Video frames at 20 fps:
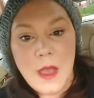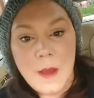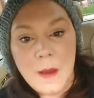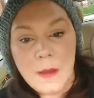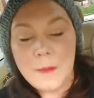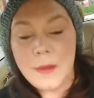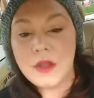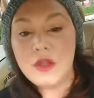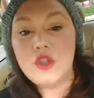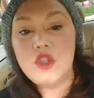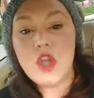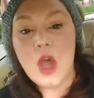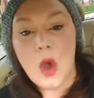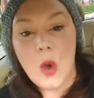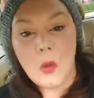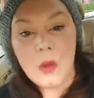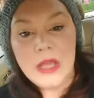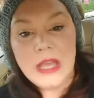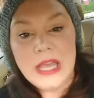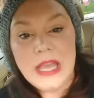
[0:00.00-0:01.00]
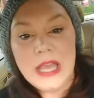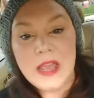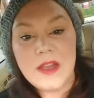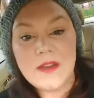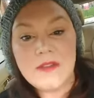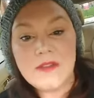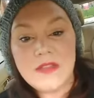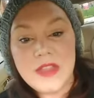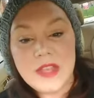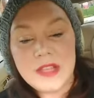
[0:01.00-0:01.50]
But don't
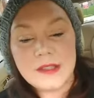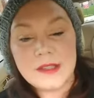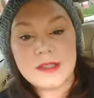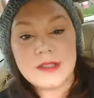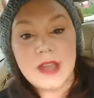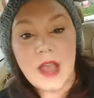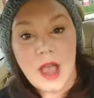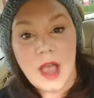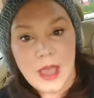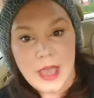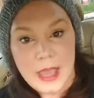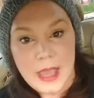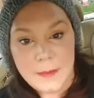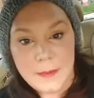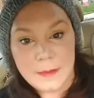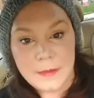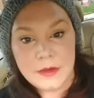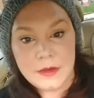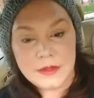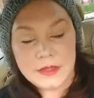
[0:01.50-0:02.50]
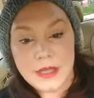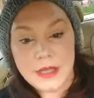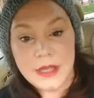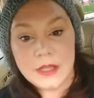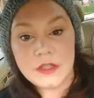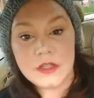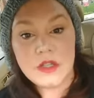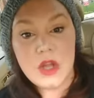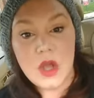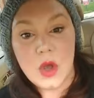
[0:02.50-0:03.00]
give this time to
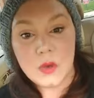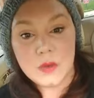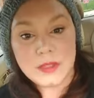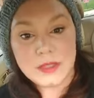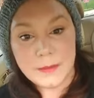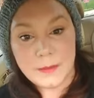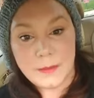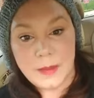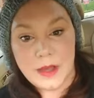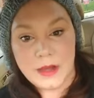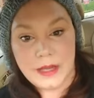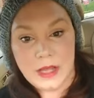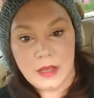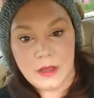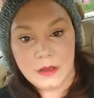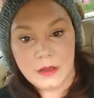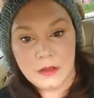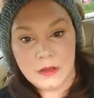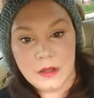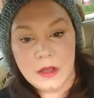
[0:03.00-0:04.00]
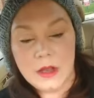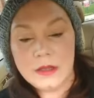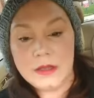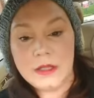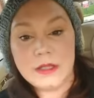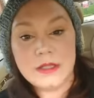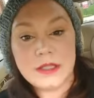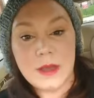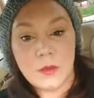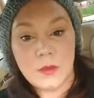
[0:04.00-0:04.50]
get to know somebody
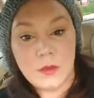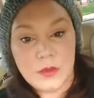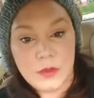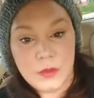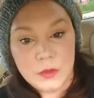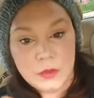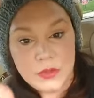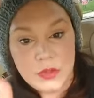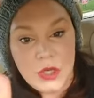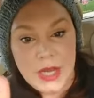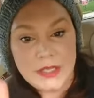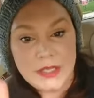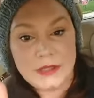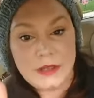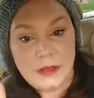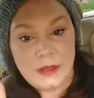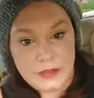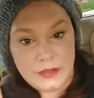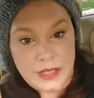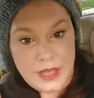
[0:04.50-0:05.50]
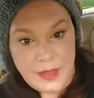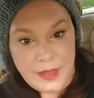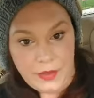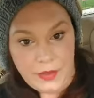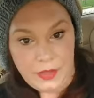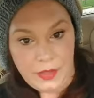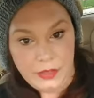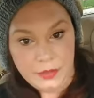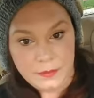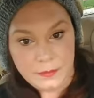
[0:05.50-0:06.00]
to someone who's chasing
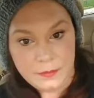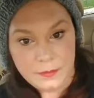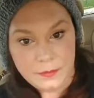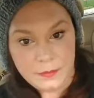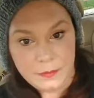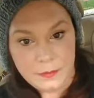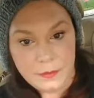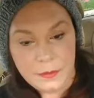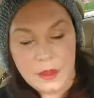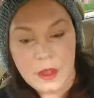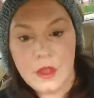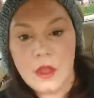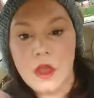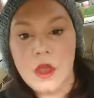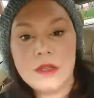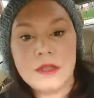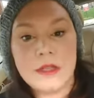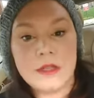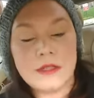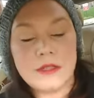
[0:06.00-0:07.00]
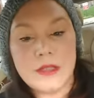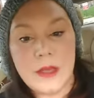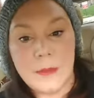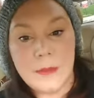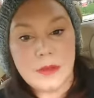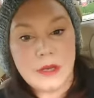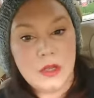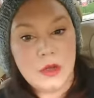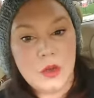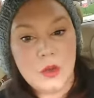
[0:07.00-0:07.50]
tail, to
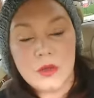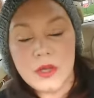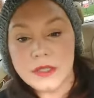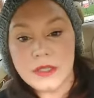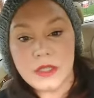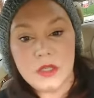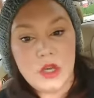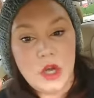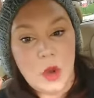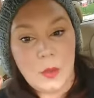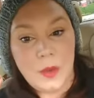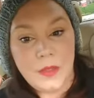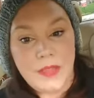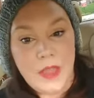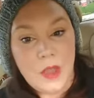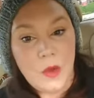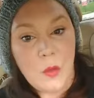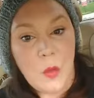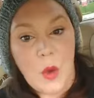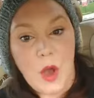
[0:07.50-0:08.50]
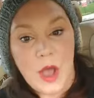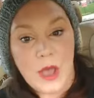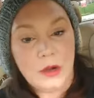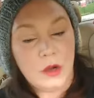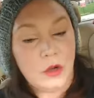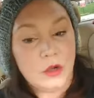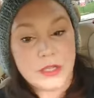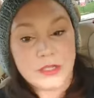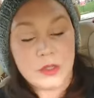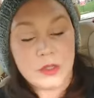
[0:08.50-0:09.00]
somebody who doesn't know what they want
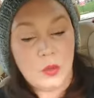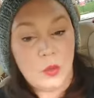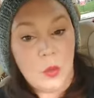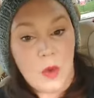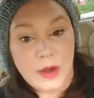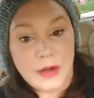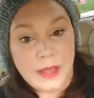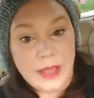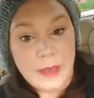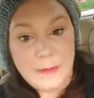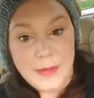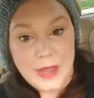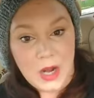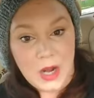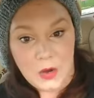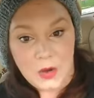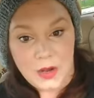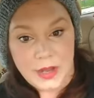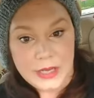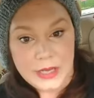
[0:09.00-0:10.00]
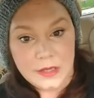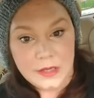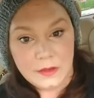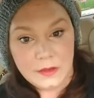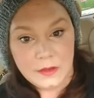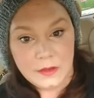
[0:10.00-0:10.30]
or doesn't want to get married.